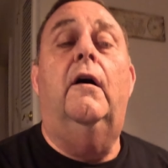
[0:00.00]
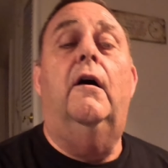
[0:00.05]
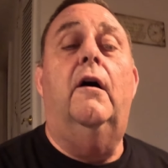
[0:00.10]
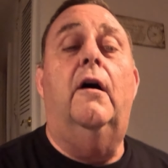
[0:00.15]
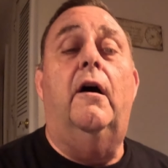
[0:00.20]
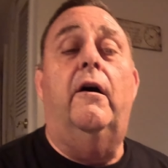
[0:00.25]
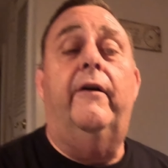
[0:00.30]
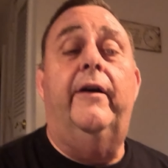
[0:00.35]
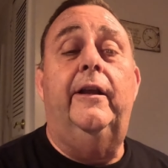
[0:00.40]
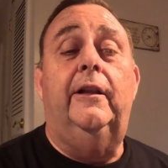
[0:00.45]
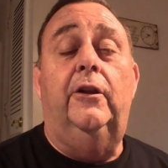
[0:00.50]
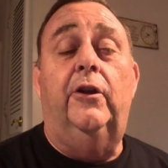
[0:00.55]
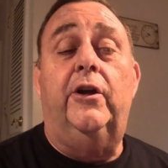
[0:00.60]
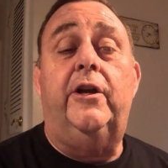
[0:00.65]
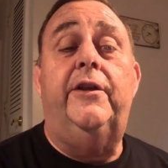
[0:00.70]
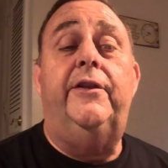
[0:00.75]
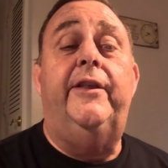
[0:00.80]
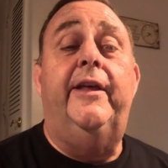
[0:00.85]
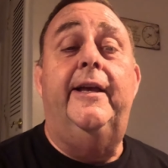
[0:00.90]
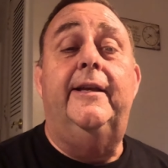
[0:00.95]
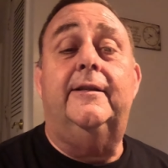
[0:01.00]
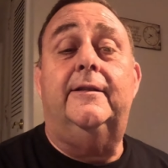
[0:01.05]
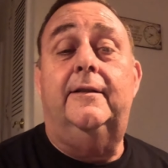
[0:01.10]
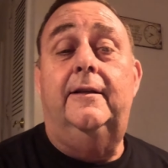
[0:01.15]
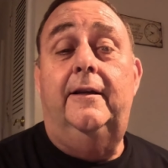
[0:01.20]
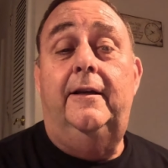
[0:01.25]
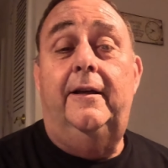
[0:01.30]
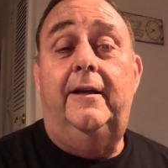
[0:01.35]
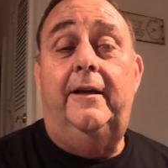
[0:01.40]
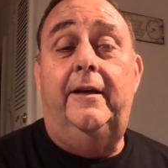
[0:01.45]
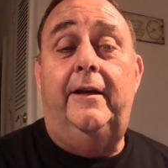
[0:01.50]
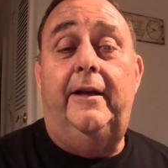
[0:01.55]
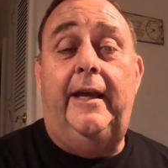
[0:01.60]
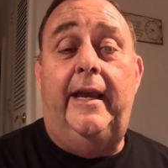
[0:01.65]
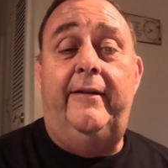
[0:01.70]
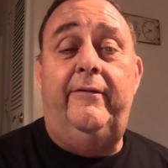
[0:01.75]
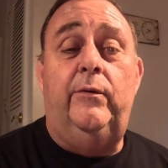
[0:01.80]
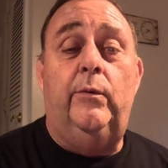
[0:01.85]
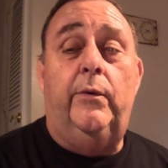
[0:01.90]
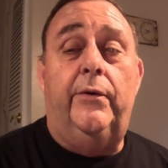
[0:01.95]
All right, look at this.
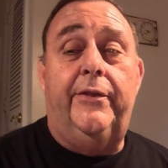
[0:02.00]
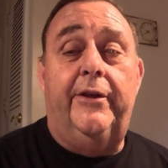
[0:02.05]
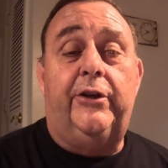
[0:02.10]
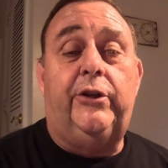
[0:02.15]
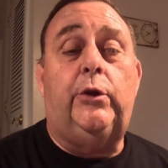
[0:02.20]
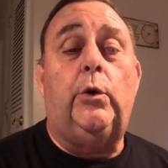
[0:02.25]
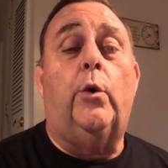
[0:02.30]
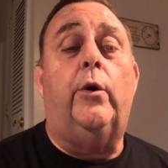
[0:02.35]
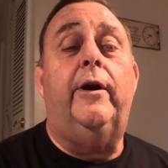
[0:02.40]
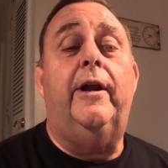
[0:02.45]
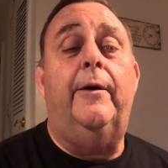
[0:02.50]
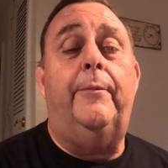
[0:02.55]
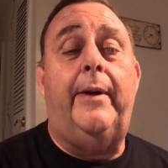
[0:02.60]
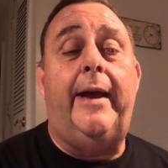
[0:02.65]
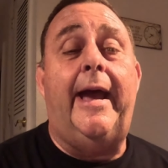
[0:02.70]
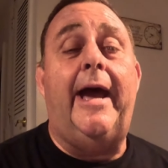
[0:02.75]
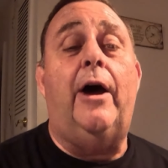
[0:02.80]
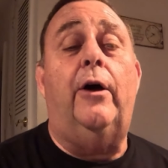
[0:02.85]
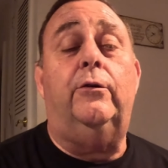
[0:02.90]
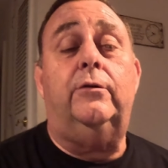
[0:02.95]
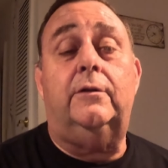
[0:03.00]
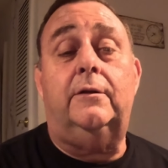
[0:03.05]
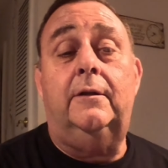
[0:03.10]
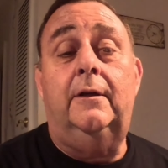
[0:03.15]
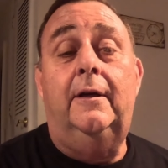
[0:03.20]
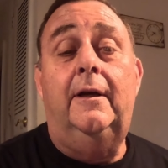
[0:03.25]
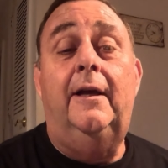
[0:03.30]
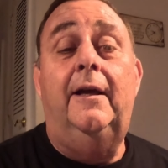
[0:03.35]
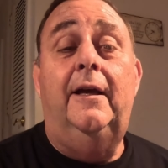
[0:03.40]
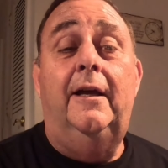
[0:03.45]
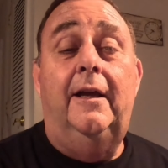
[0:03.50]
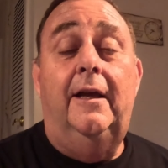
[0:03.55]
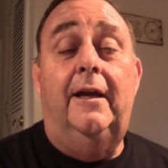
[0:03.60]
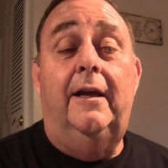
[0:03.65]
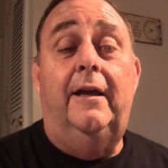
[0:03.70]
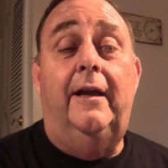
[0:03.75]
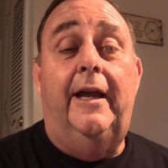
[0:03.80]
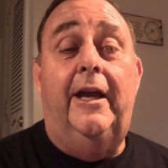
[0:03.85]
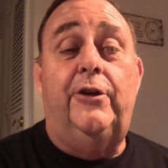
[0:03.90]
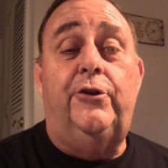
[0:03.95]
Even with a torn up house,
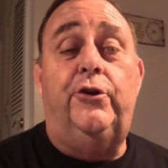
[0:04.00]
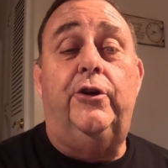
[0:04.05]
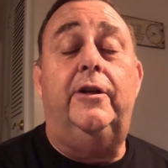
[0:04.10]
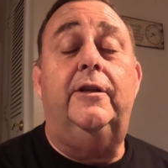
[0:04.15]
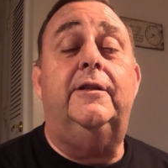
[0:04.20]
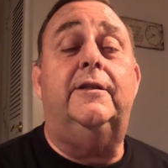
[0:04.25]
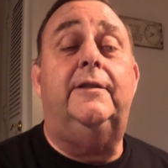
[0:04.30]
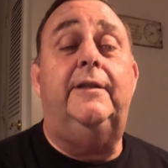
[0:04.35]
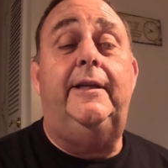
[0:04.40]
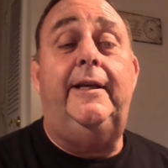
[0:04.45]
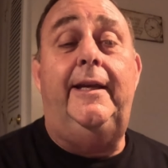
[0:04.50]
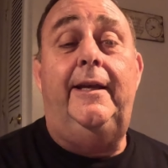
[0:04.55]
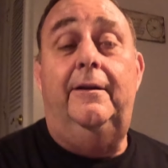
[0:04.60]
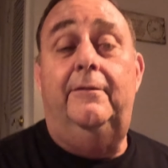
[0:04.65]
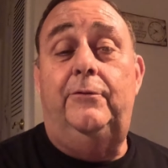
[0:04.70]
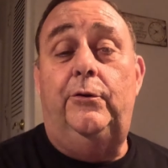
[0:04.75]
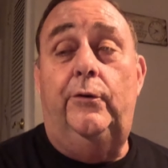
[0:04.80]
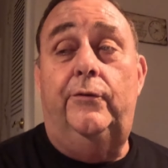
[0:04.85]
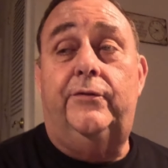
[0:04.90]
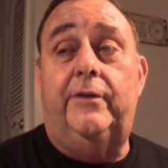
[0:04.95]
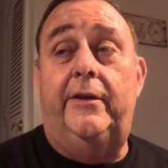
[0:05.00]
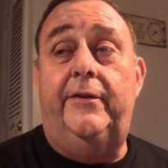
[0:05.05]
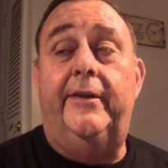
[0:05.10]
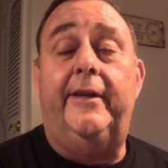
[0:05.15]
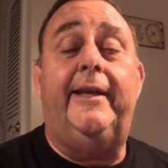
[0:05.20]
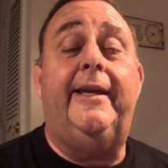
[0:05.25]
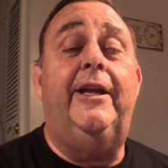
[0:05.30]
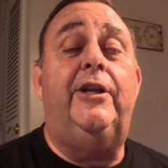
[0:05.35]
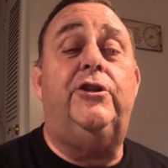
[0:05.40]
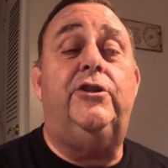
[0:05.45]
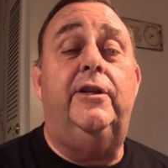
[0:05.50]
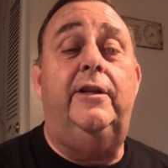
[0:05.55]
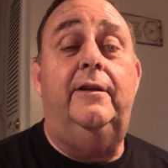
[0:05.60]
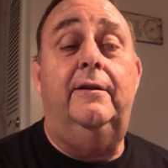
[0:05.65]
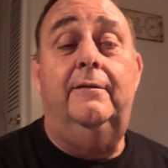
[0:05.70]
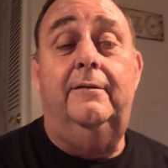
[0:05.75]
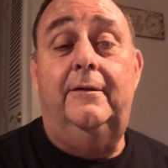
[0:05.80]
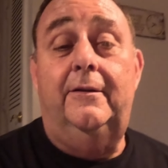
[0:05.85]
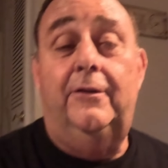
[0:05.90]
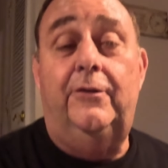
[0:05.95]
as you can see, you've seen the
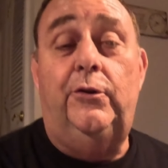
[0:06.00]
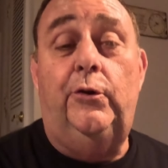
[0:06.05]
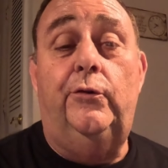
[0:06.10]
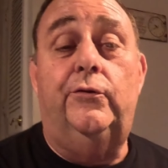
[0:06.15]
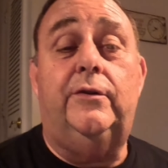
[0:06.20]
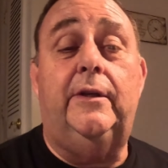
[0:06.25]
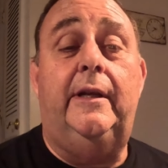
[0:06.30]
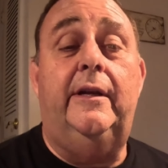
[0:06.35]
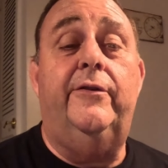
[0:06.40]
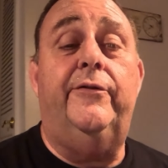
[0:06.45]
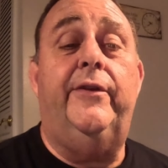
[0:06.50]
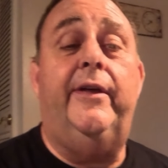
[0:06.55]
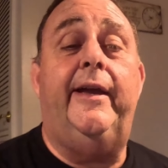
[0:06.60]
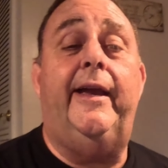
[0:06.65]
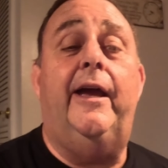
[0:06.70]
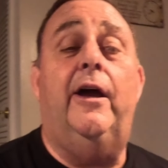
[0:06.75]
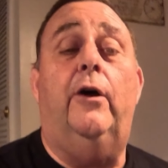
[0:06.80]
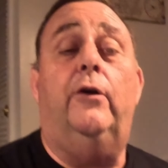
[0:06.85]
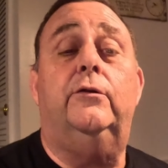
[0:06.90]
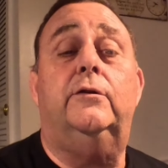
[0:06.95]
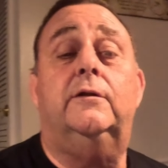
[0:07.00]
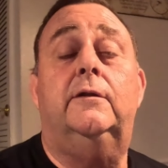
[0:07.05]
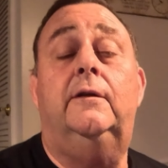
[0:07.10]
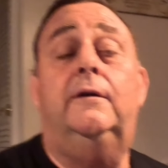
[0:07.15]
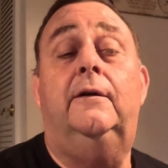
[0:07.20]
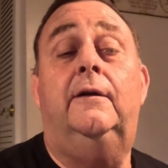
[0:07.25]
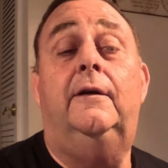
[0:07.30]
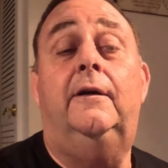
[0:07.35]
kitchen, you've seen everything else,